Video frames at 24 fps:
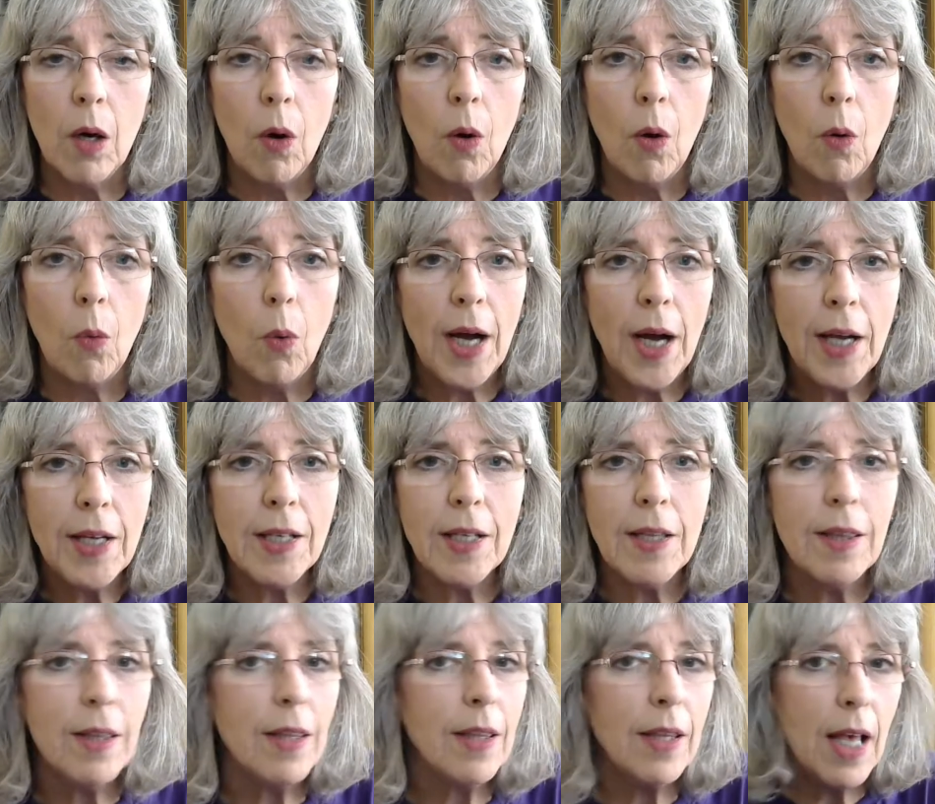Why
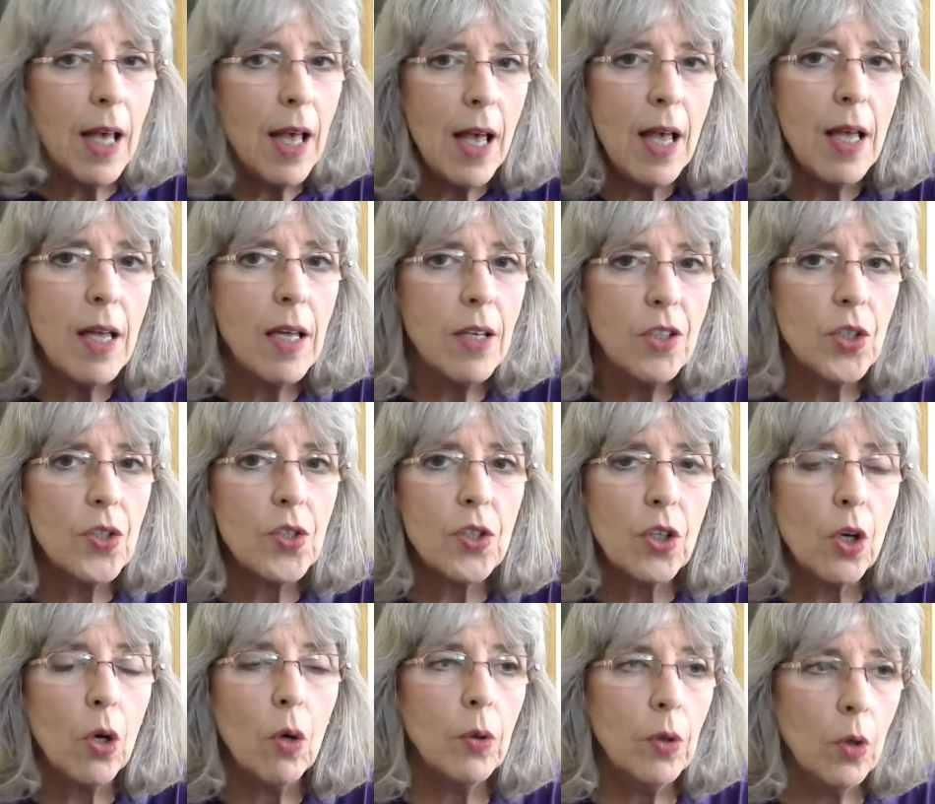didn't they just
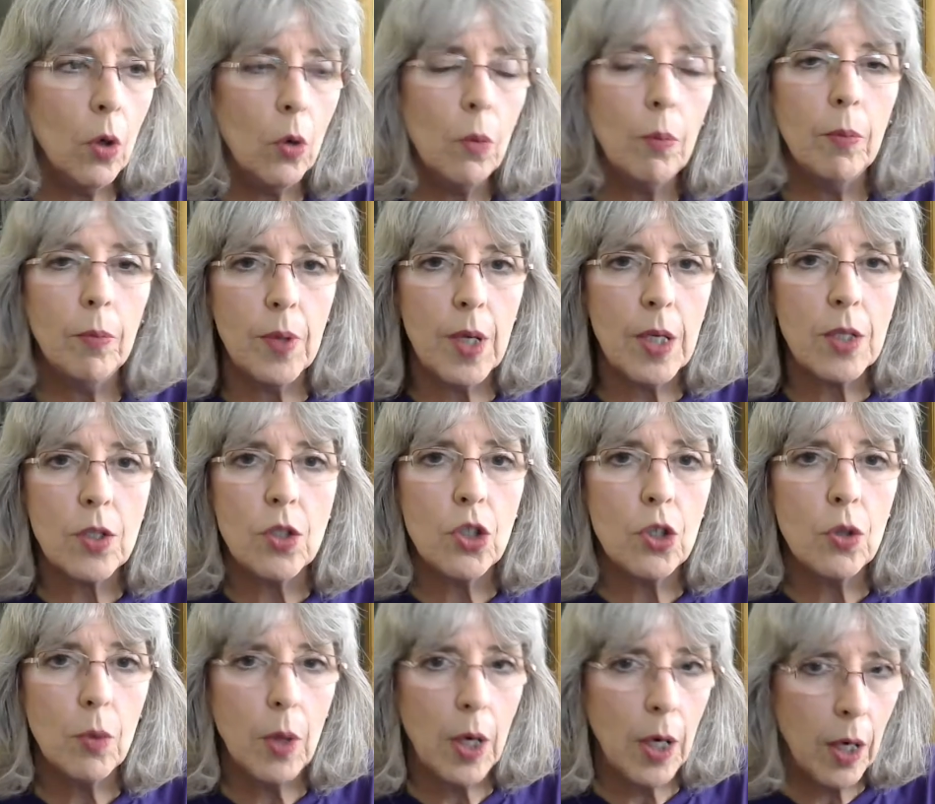go, no, that's
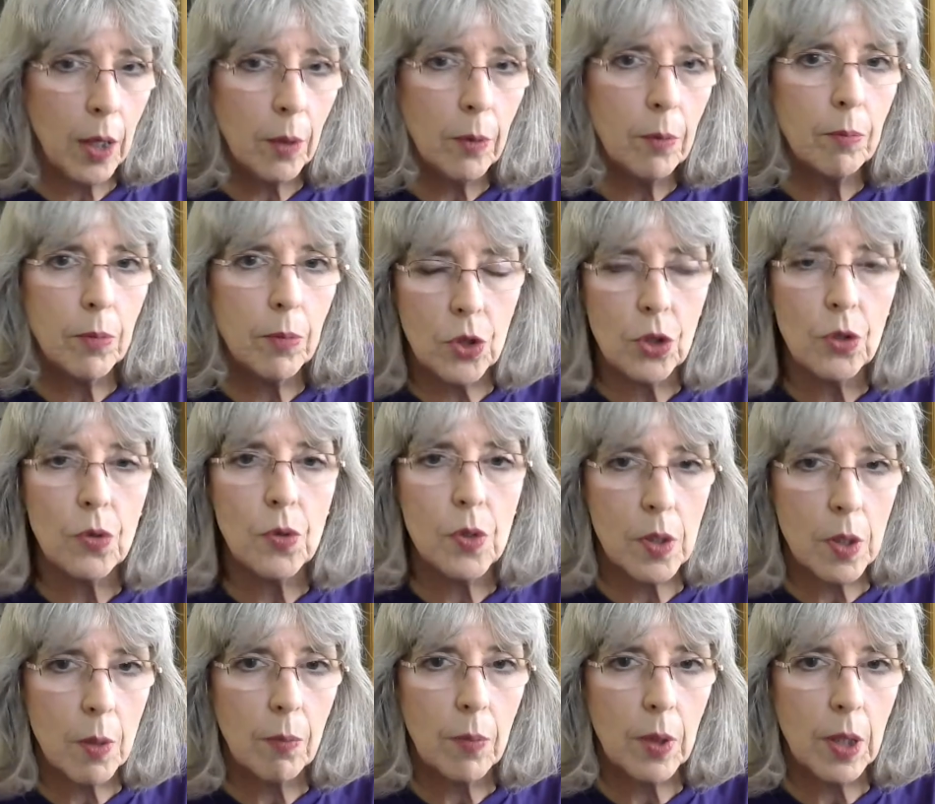too hard, choose
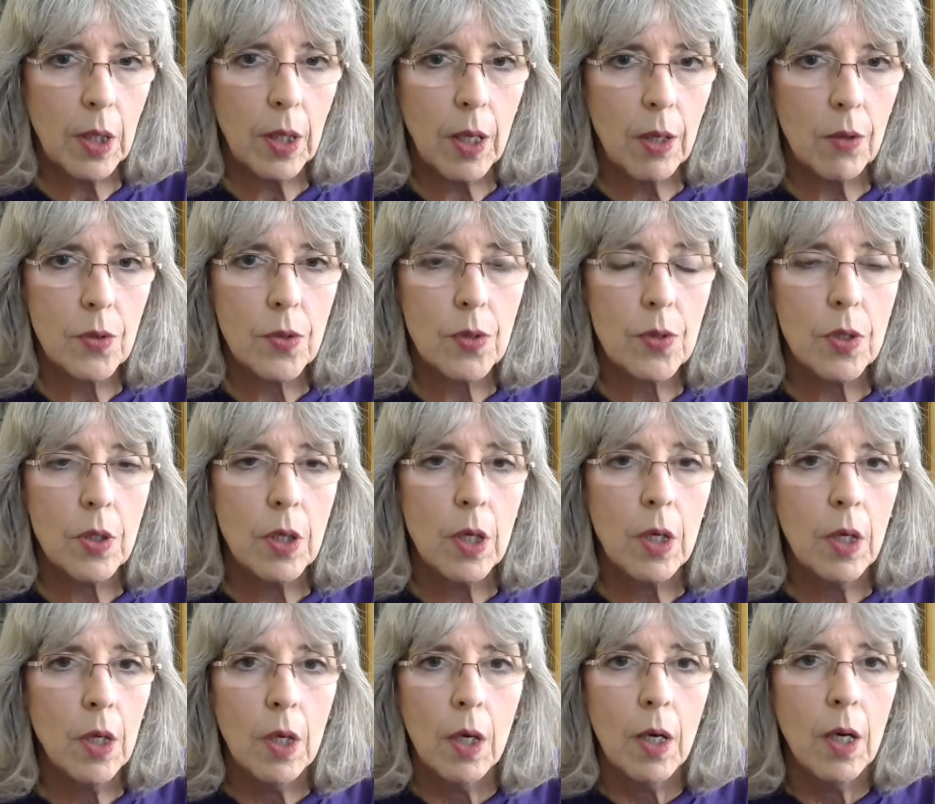something else?
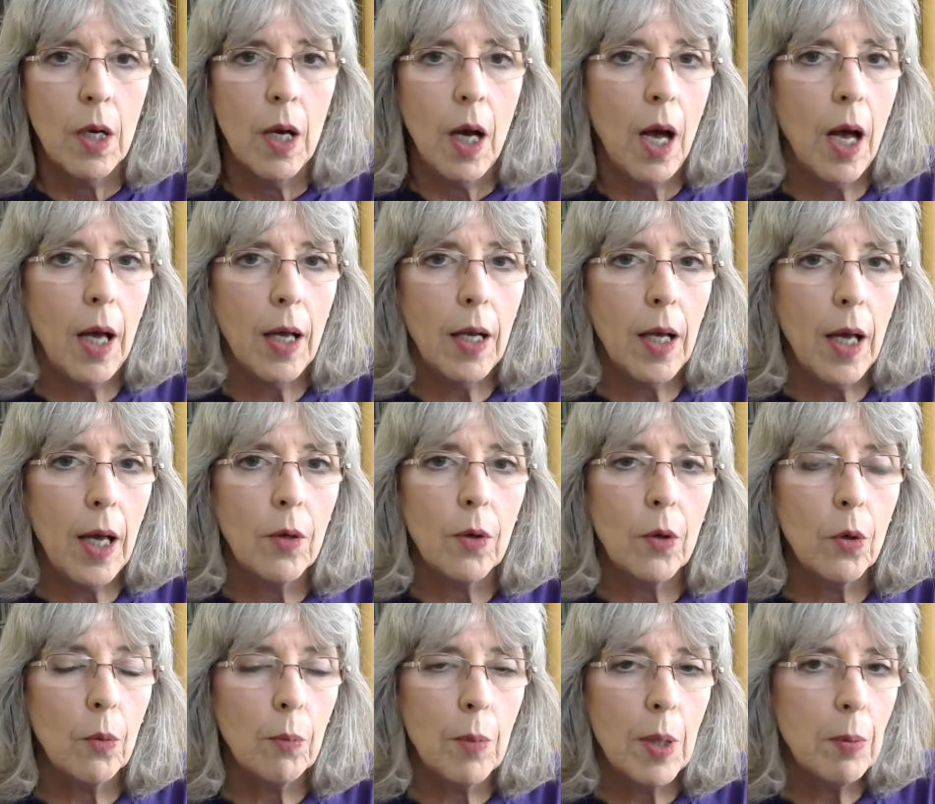I don't
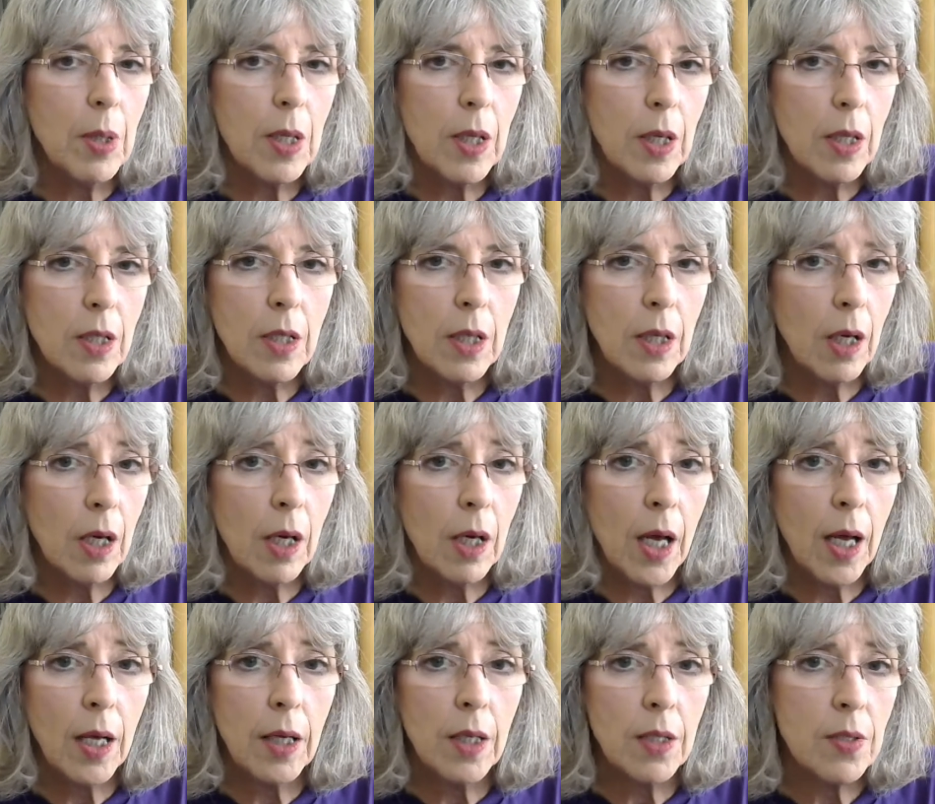know, maybe they did, and
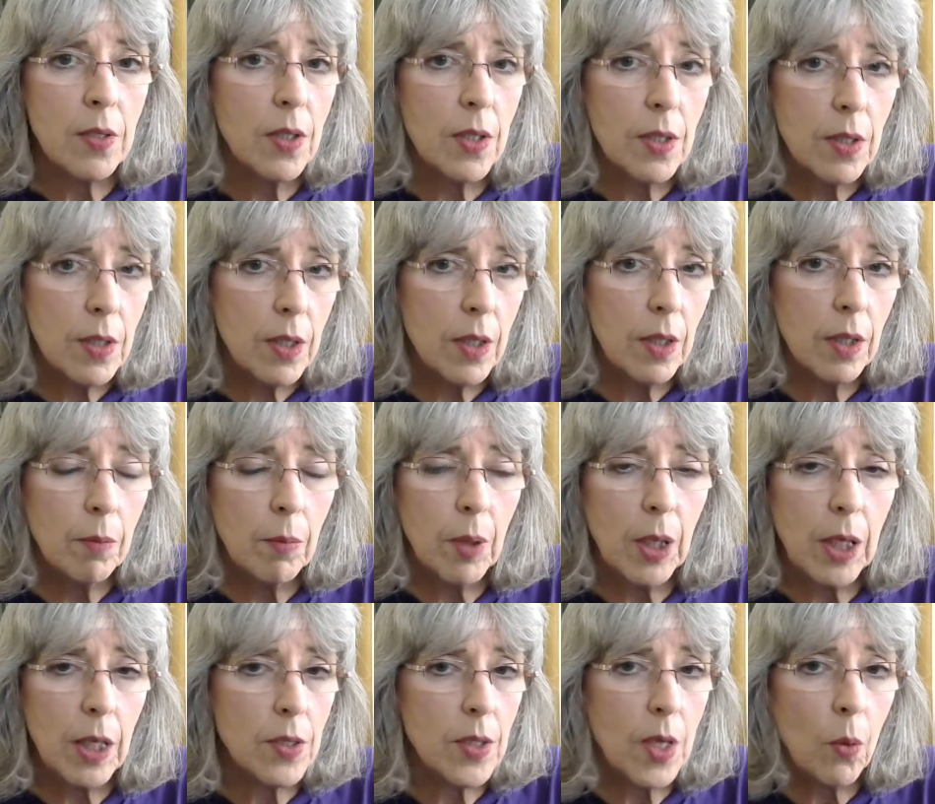I insisted
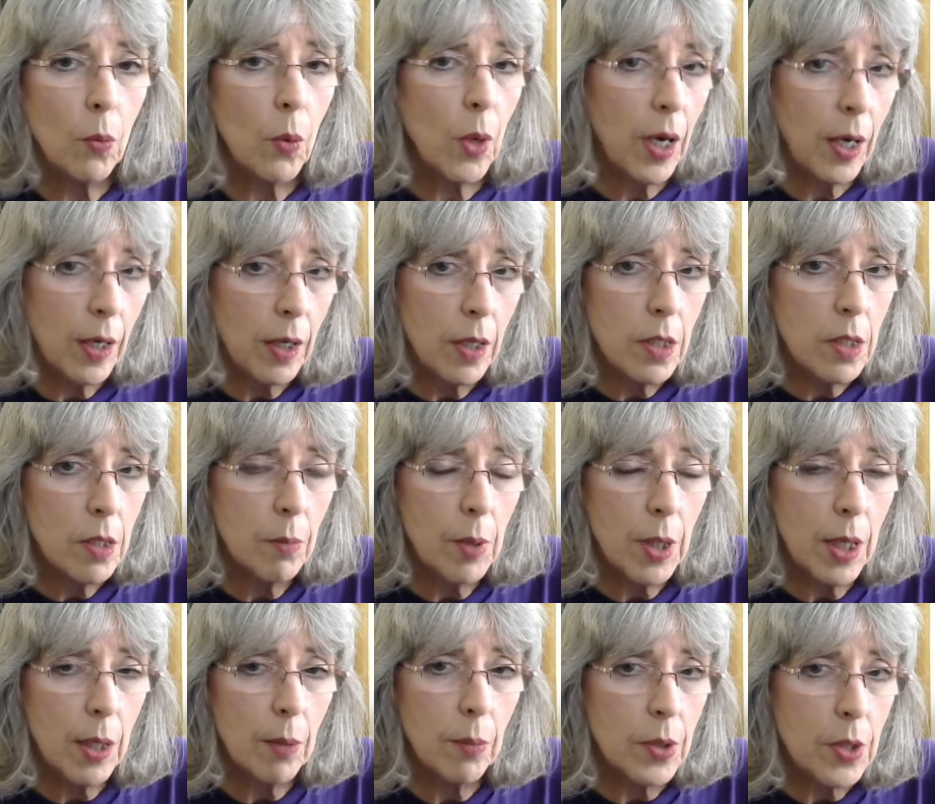because I wanted to
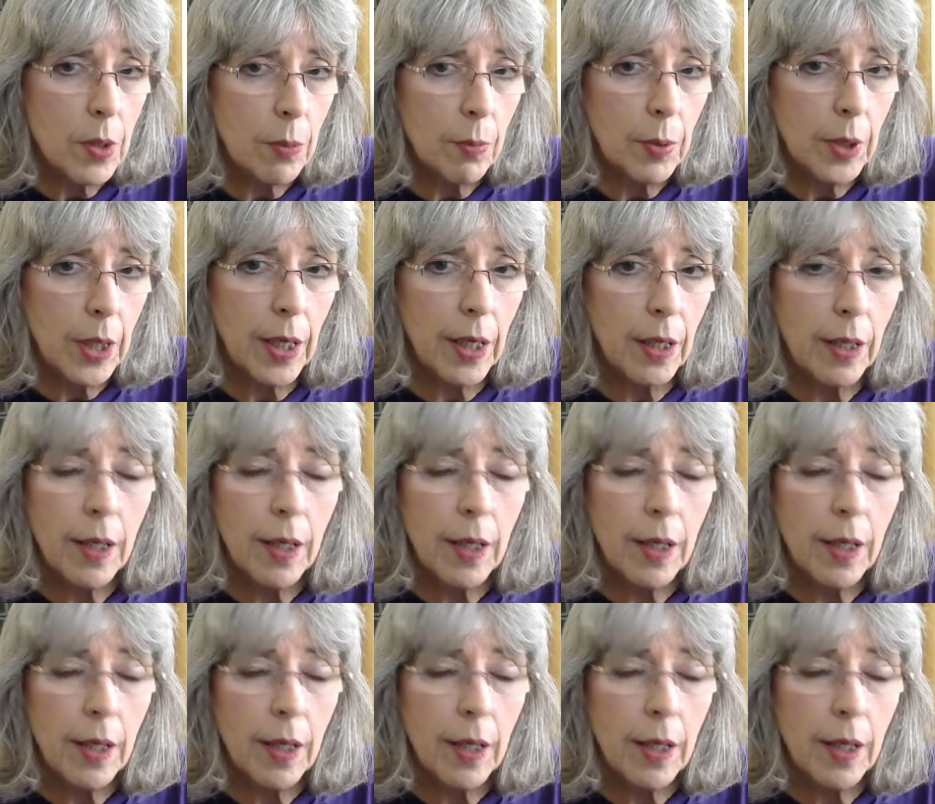be able to play it.